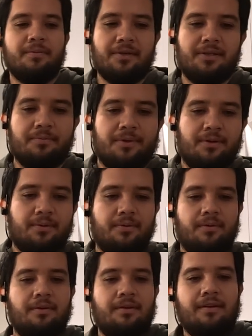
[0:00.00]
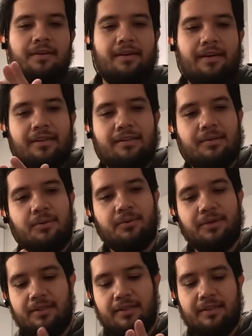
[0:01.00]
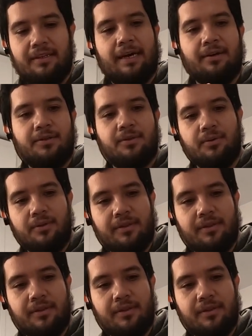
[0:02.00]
much muscle and squeeze it down too